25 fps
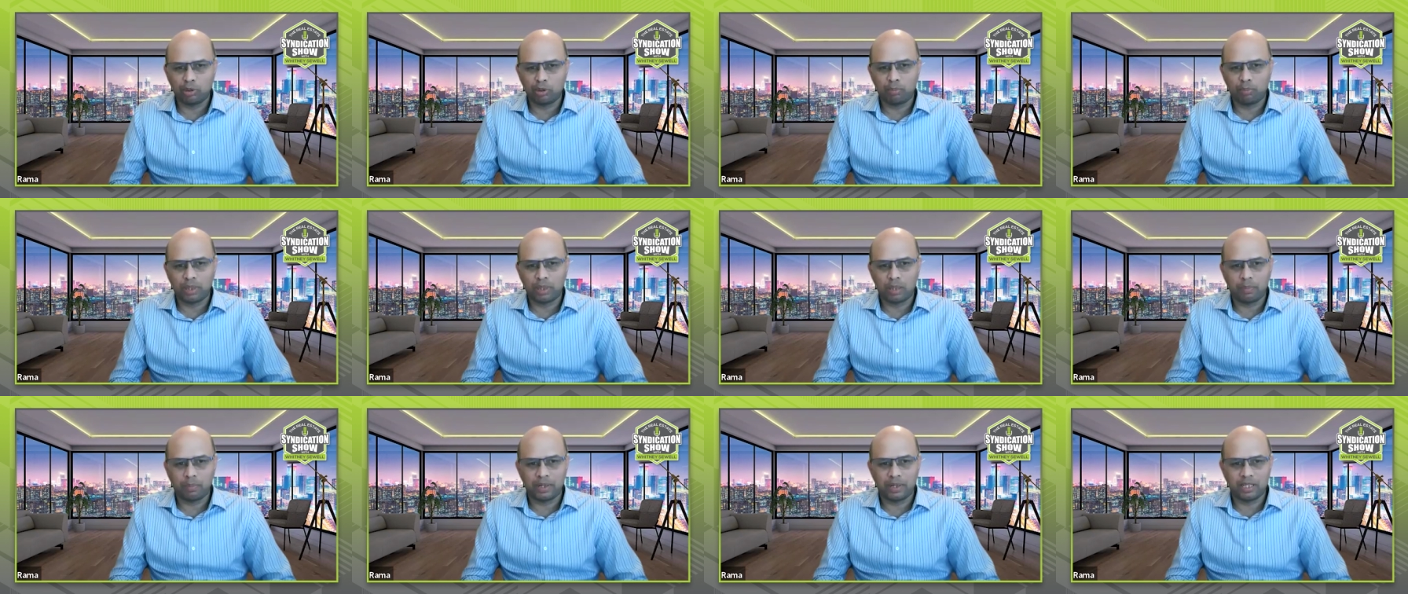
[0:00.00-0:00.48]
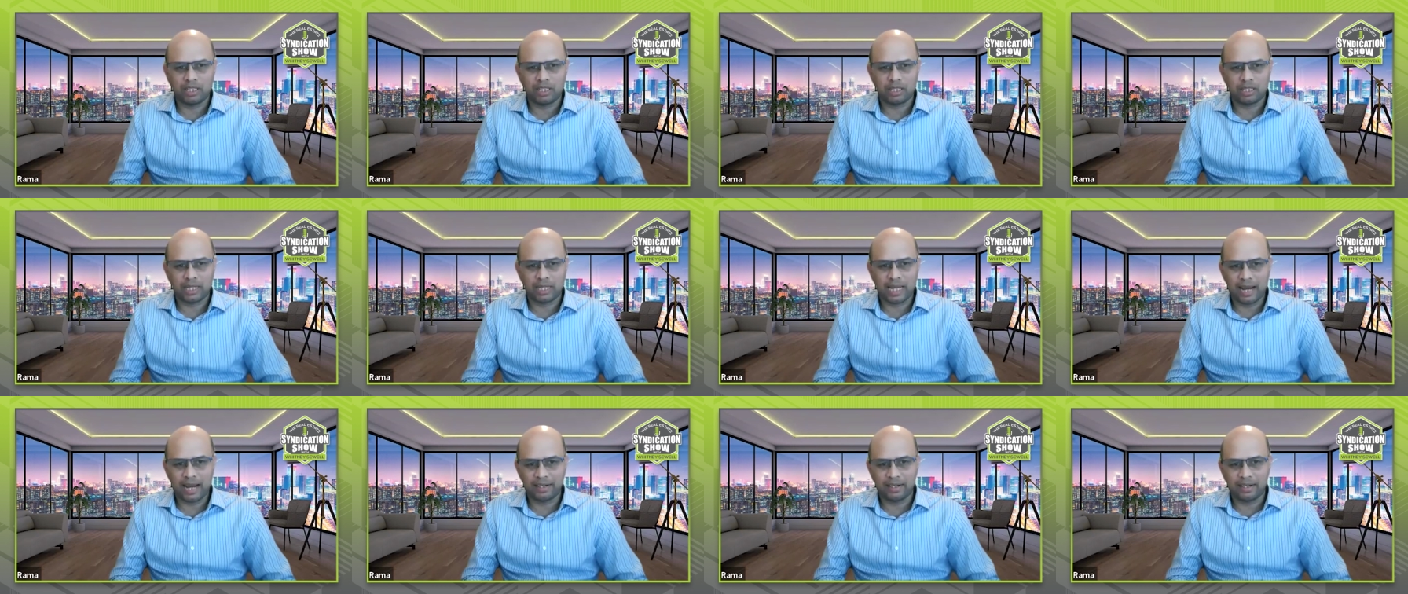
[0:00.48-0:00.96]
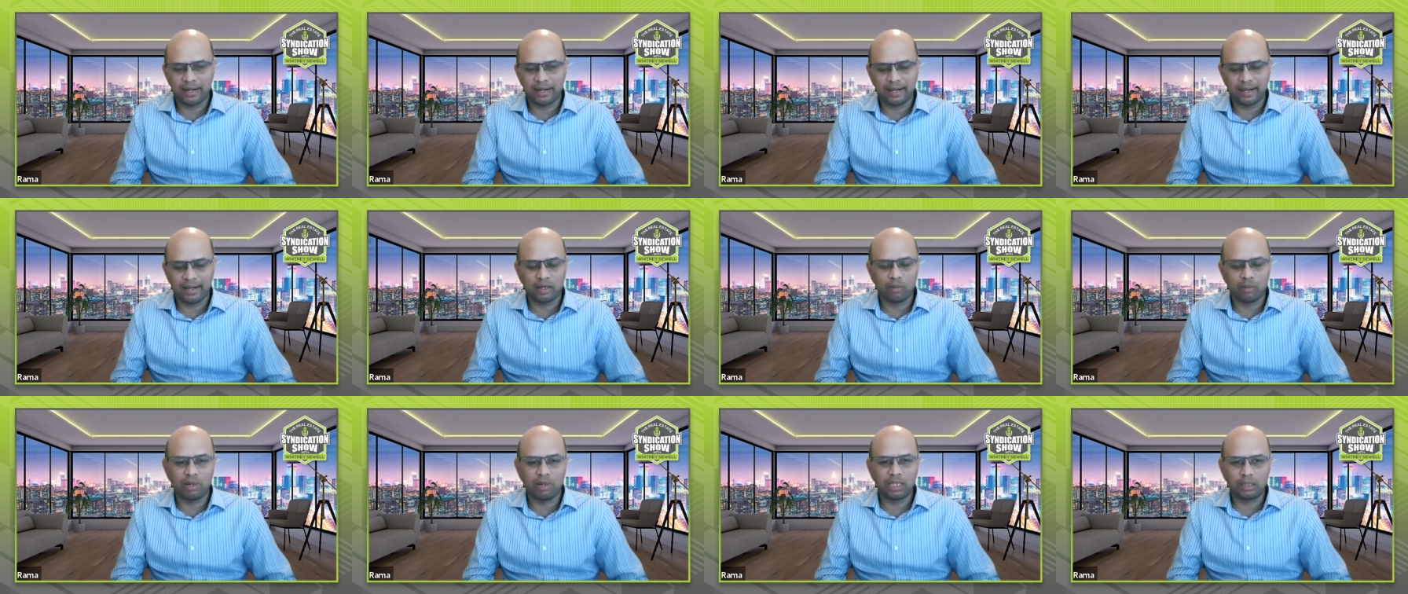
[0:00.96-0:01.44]
properties scattered
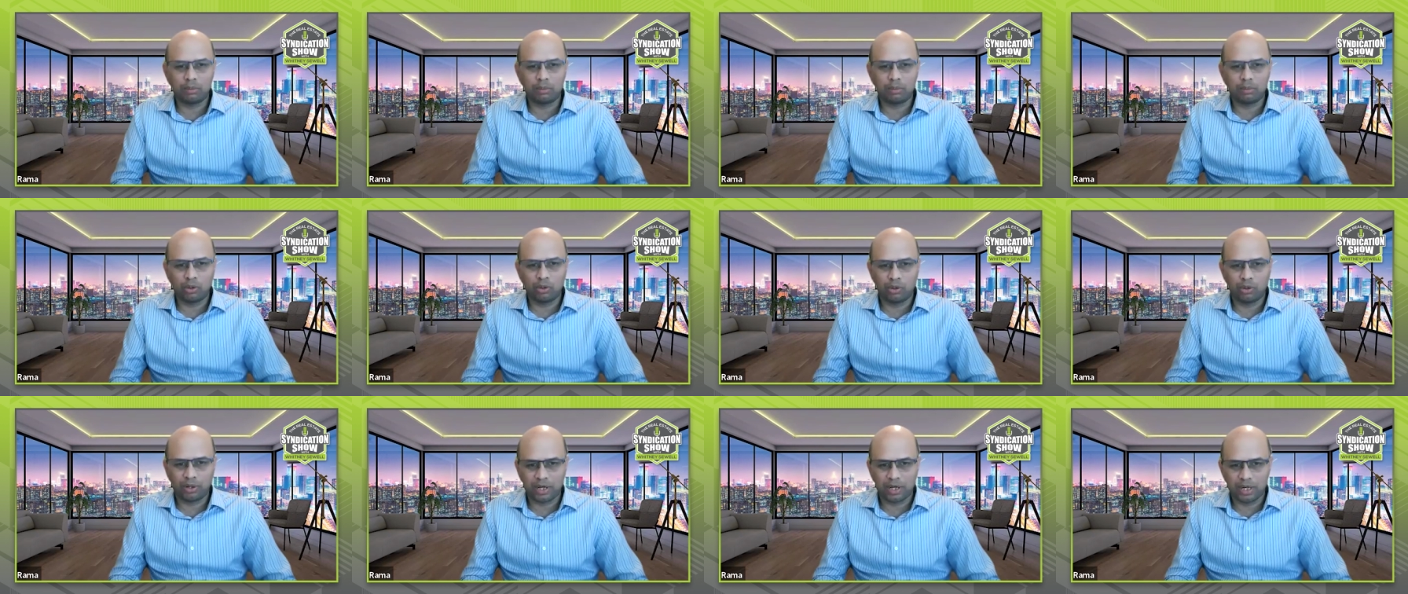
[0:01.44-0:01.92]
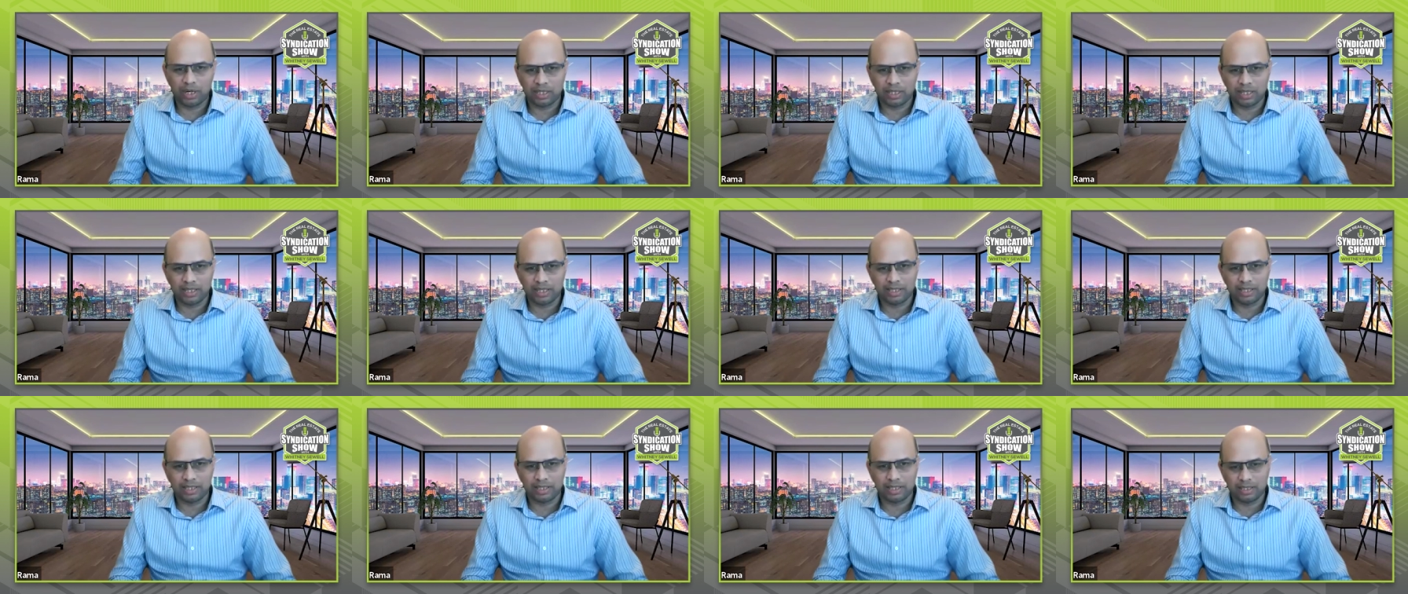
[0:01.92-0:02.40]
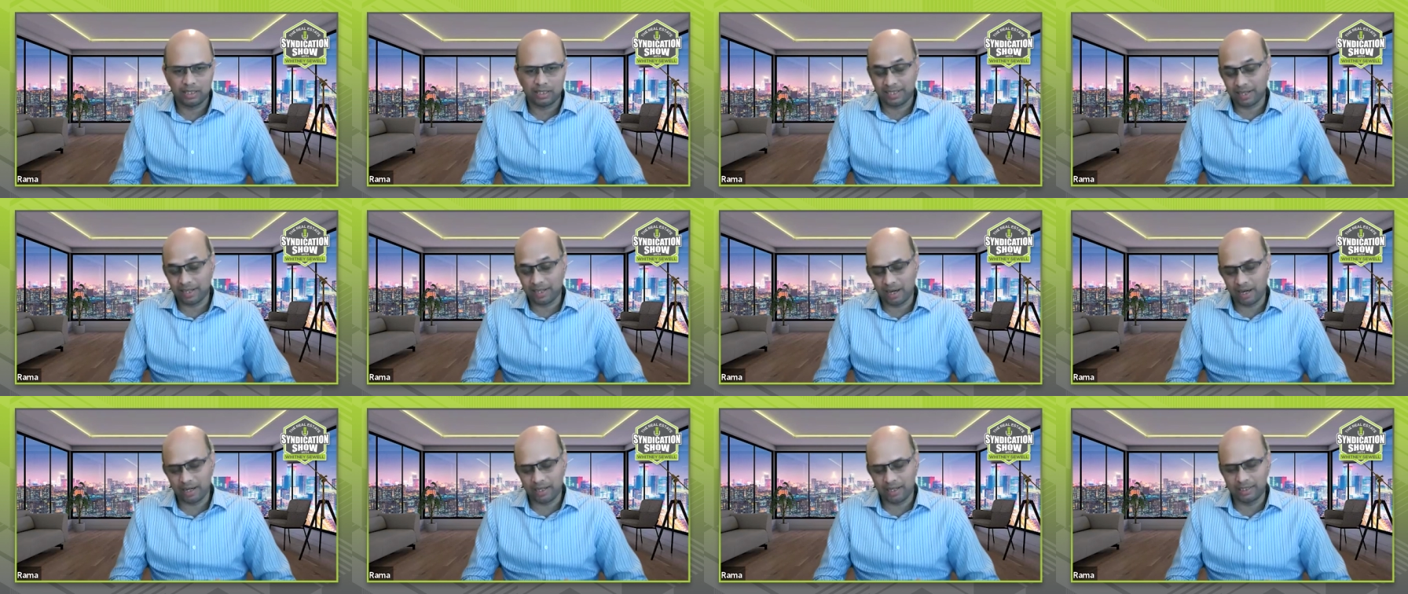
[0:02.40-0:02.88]
across multiple locations,
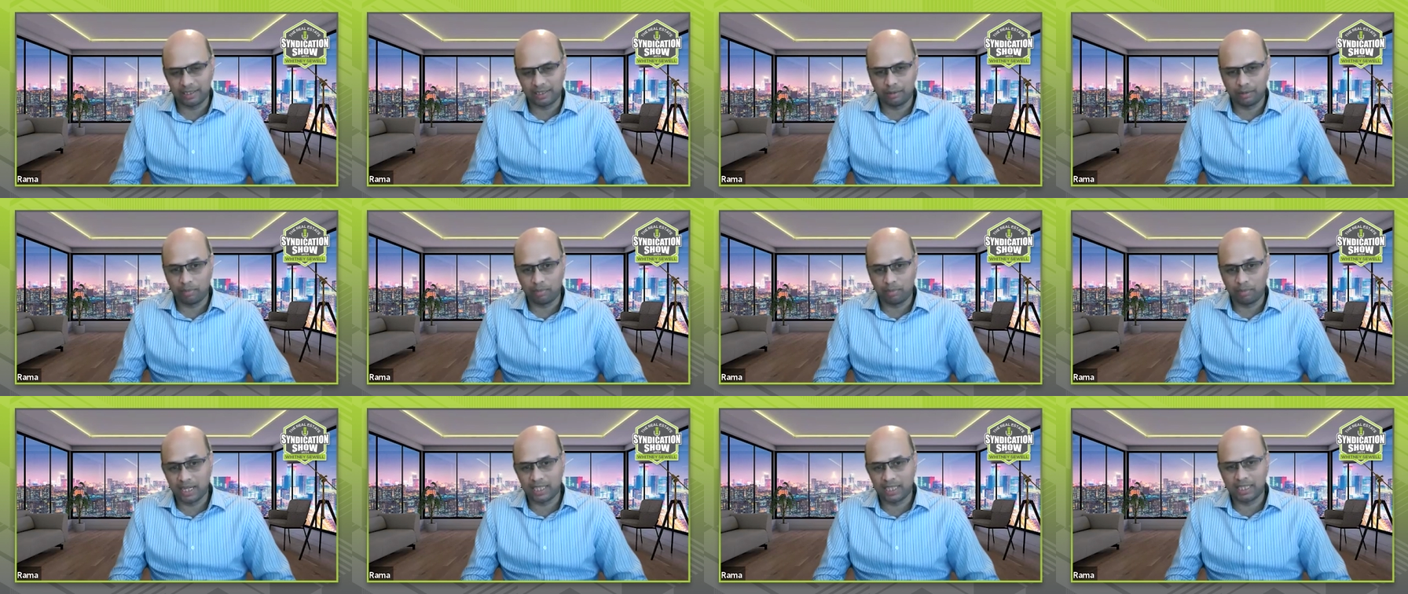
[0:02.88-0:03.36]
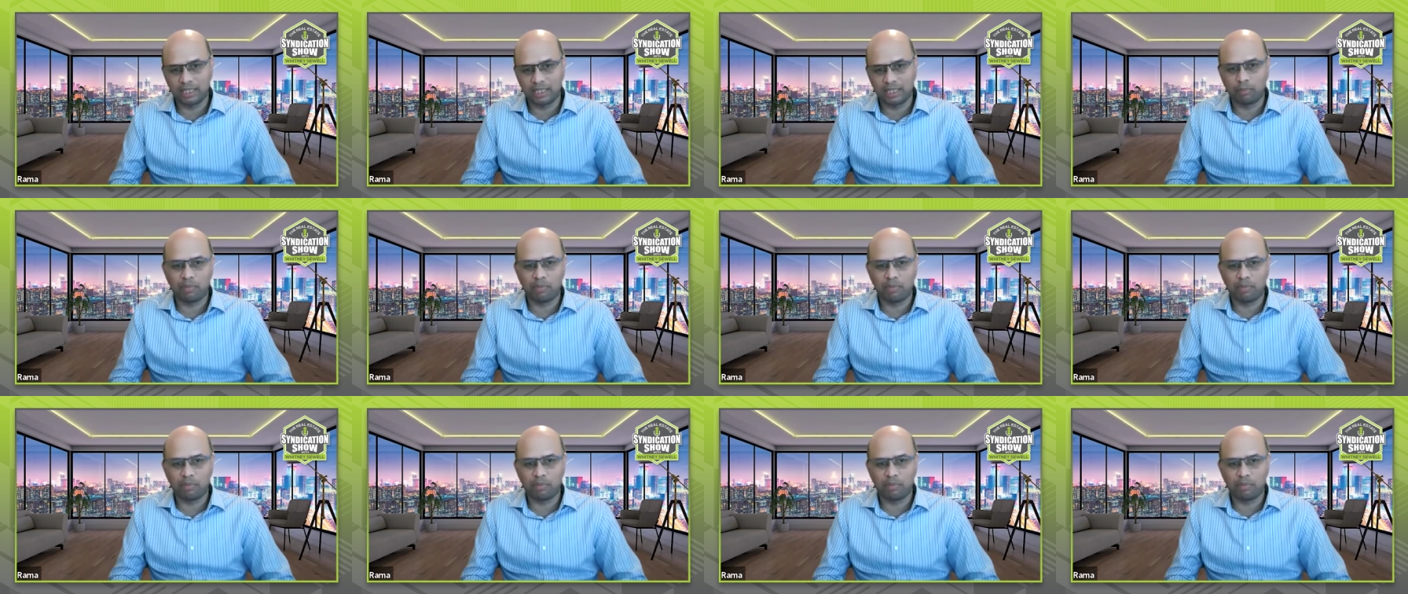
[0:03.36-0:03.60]
challenging managing